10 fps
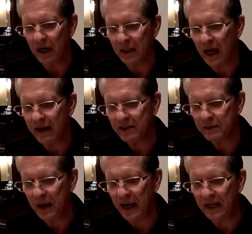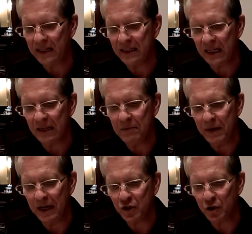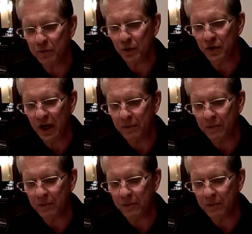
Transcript: My lifespan is an immeasurable